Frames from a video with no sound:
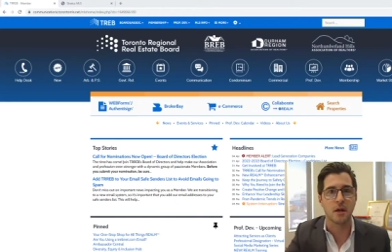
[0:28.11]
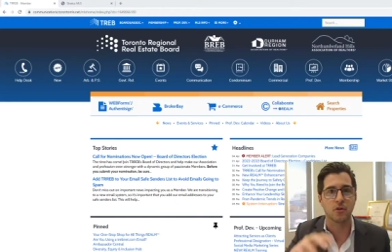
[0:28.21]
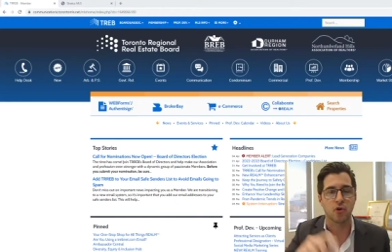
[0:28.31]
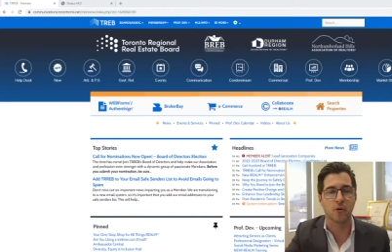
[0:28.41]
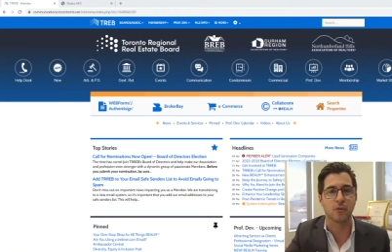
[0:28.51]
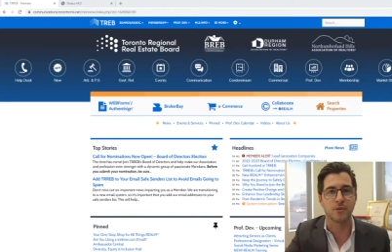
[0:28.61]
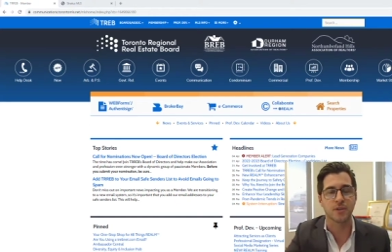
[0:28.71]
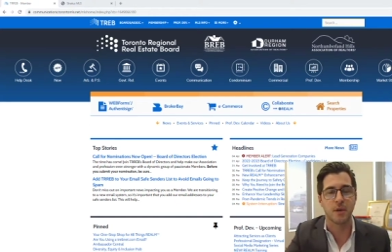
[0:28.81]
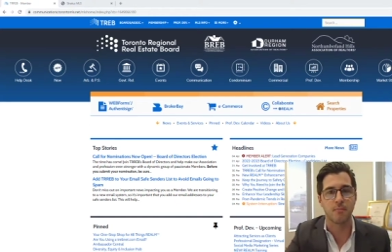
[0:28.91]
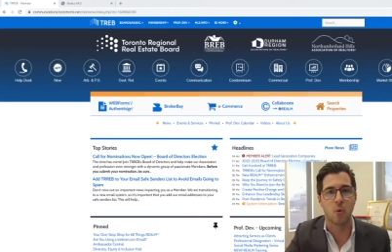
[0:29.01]
Toronto Real
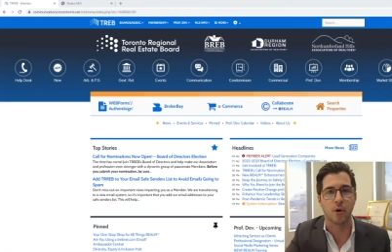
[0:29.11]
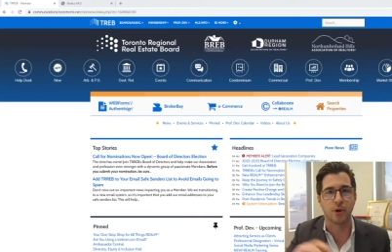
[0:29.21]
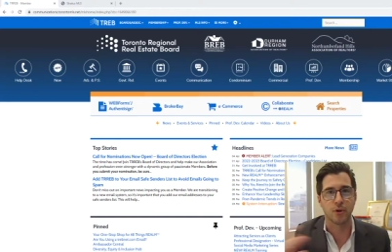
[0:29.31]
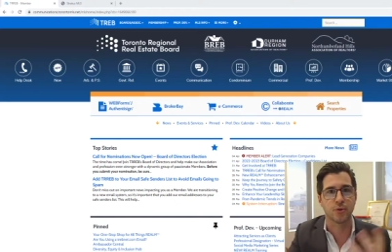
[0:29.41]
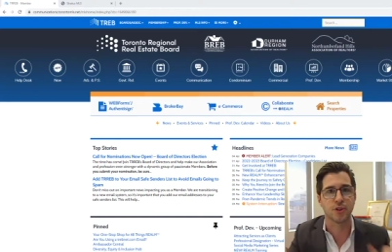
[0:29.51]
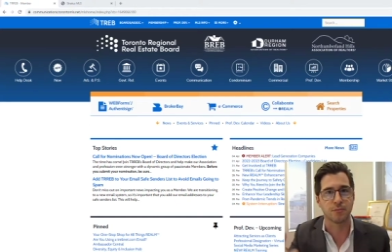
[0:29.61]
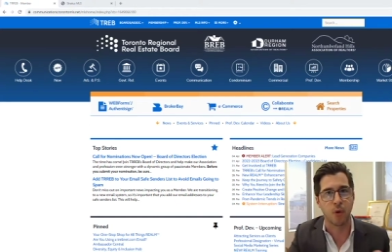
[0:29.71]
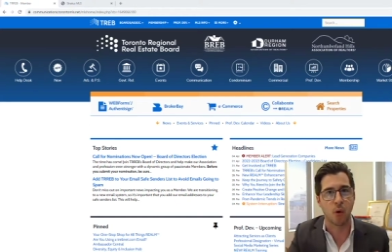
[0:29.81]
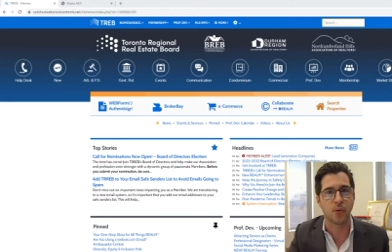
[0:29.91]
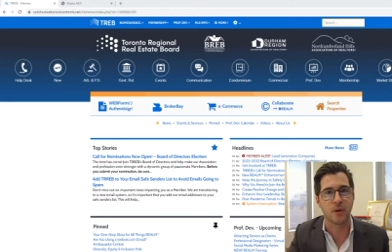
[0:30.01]
Estate Board uses
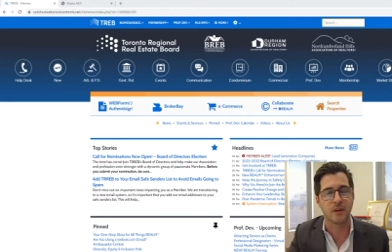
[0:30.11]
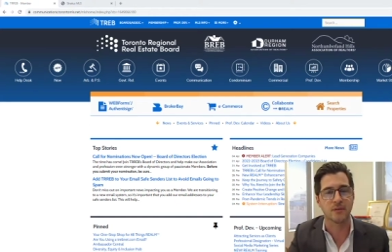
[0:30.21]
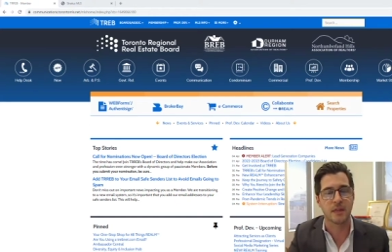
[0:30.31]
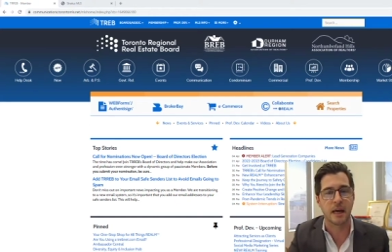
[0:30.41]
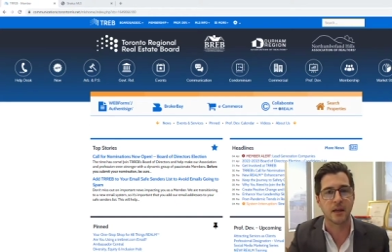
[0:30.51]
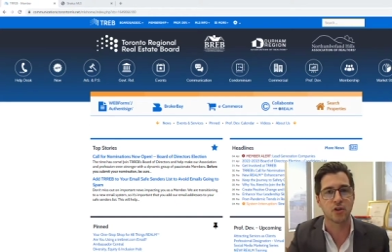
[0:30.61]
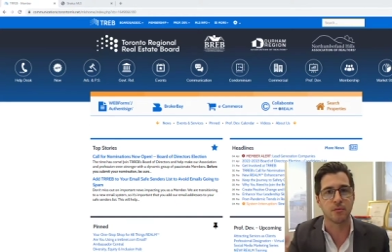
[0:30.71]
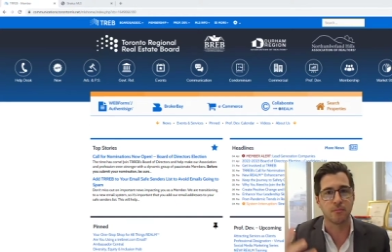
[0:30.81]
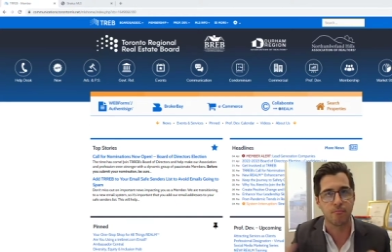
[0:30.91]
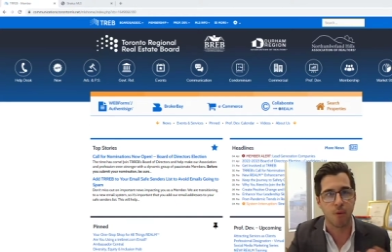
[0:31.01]
both, gives the
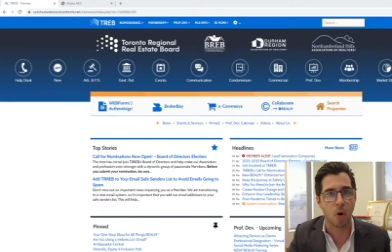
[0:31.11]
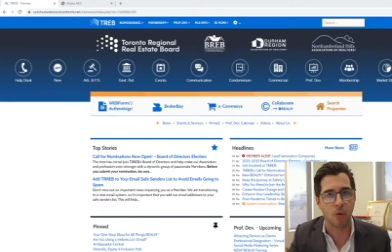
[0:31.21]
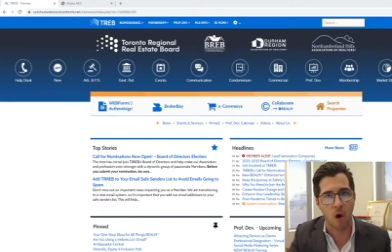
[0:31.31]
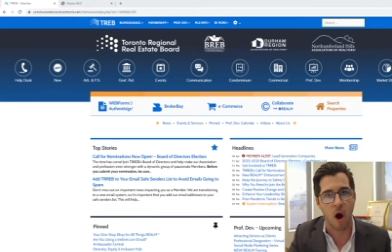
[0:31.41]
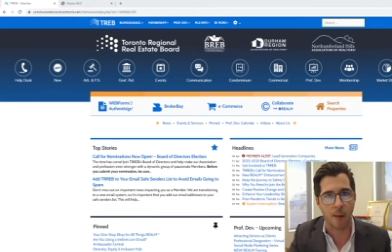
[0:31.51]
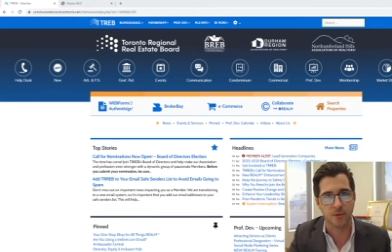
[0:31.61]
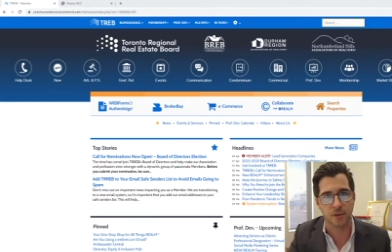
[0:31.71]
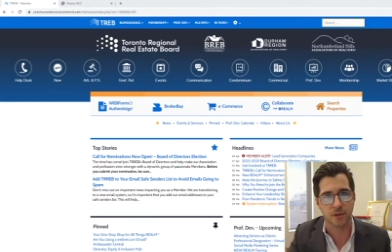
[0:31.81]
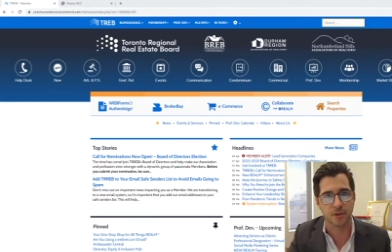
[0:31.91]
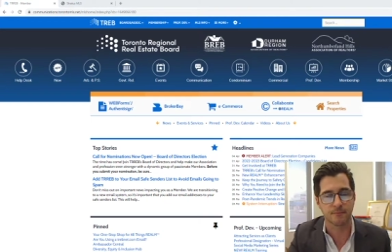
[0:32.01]
agent both
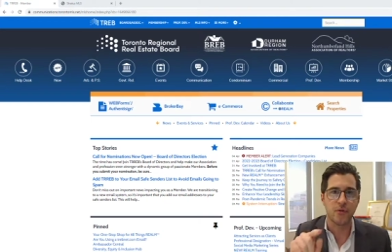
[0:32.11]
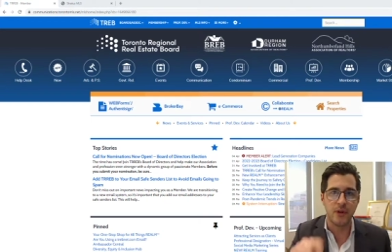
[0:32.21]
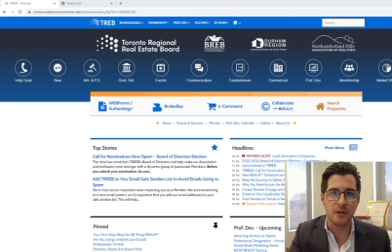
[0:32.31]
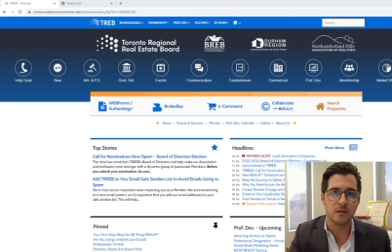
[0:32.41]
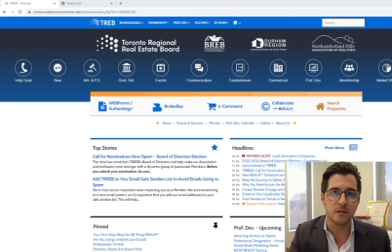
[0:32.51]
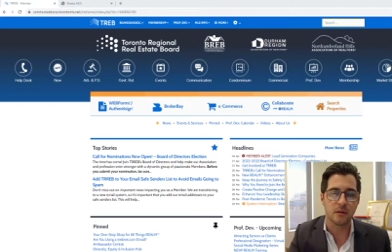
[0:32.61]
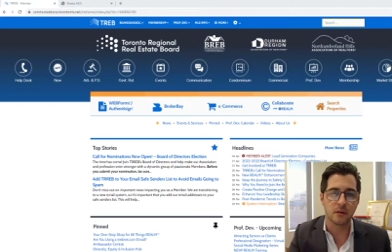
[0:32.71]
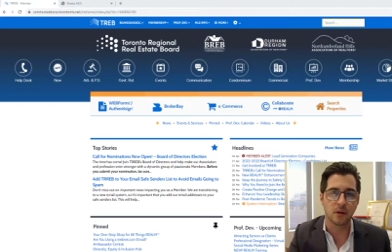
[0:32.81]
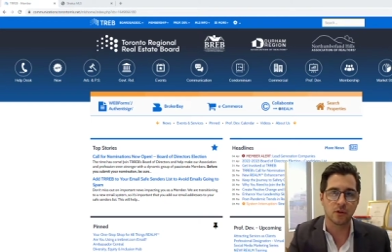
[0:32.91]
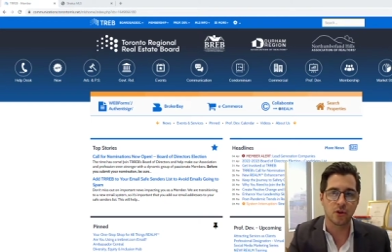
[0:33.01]
options. This
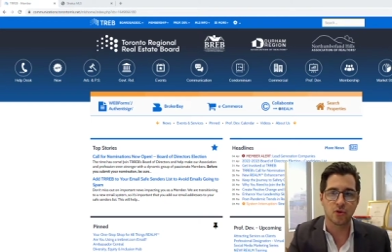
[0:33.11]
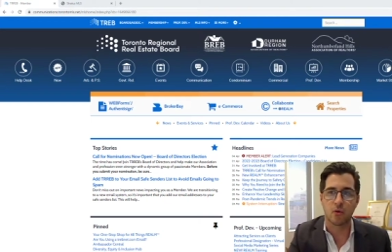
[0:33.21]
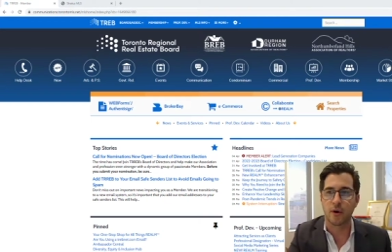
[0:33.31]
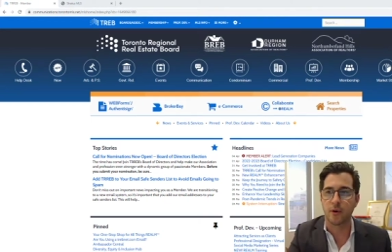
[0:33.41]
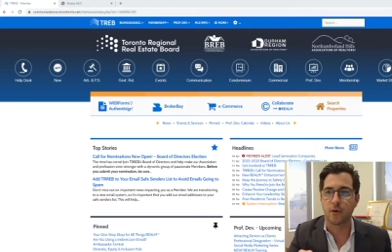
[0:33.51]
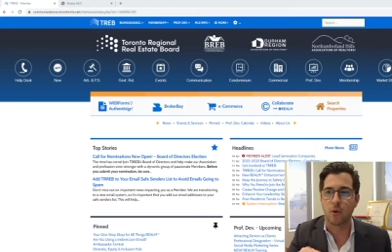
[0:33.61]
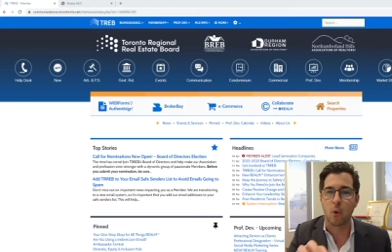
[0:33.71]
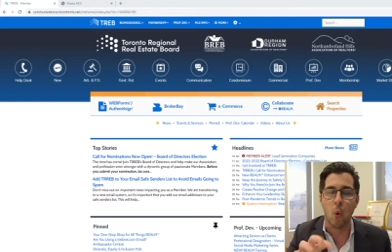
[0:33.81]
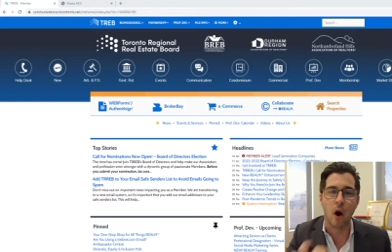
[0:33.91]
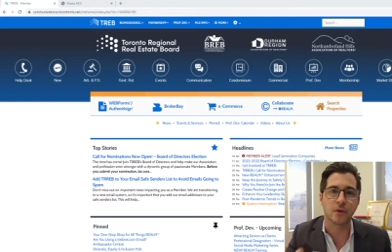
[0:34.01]
little tutorial
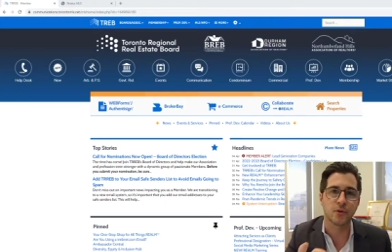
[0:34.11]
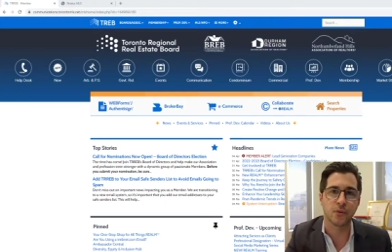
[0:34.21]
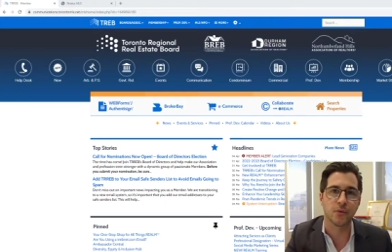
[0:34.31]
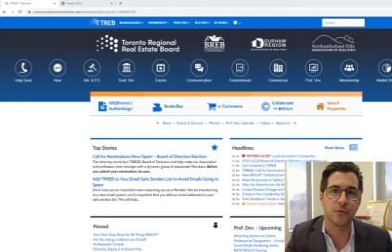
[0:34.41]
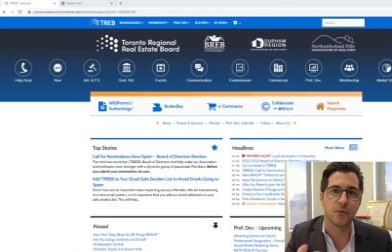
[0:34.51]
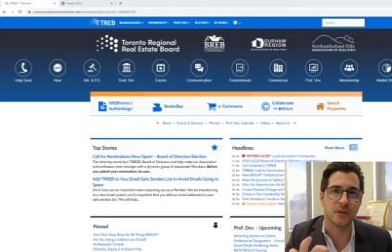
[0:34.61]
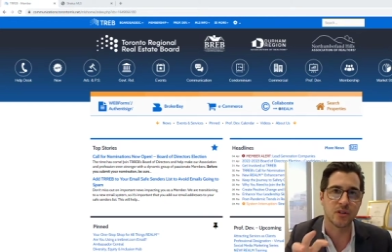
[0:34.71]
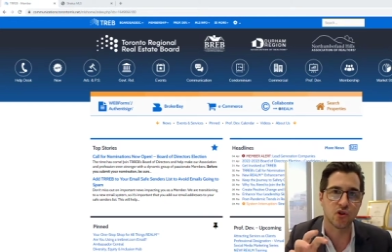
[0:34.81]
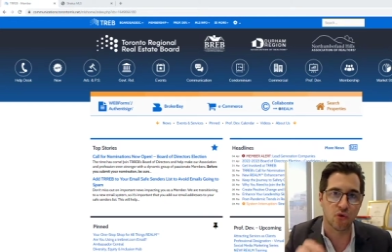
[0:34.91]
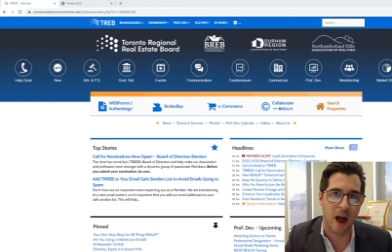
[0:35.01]
walks through the
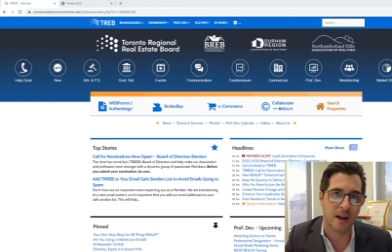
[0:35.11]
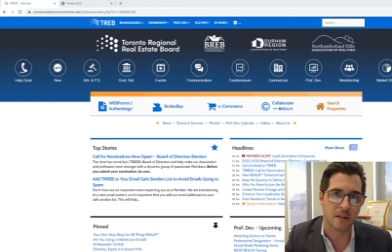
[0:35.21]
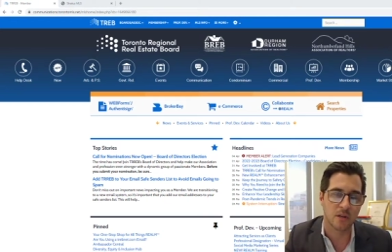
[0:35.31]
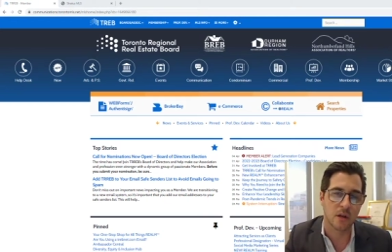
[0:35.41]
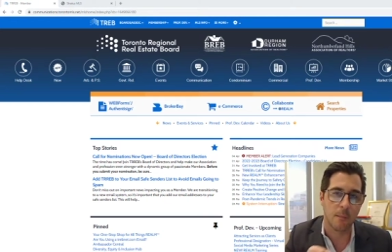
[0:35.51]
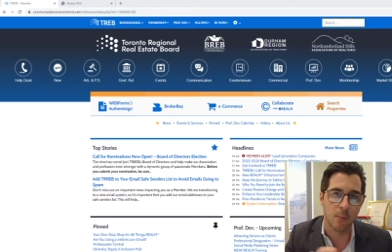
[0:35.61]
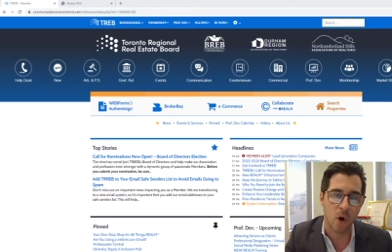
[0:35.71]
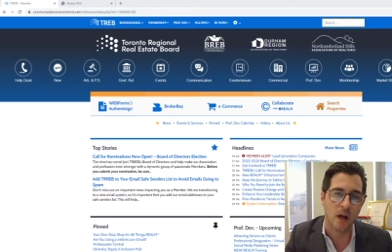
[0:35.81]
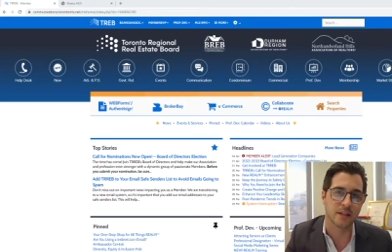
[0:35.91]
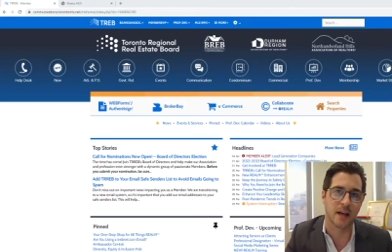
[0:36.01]
Stratus
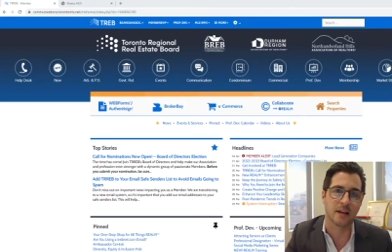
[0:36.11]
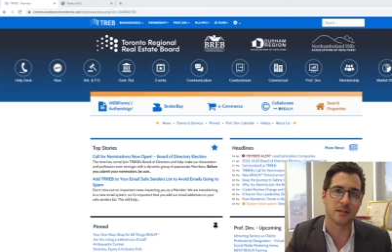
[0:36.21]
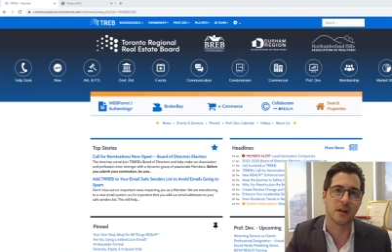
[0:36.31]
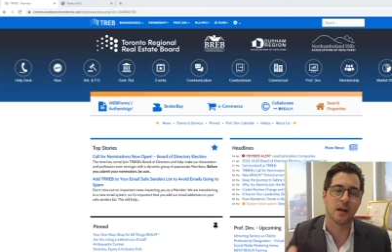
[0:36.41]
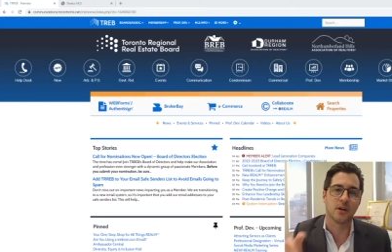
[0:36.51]
process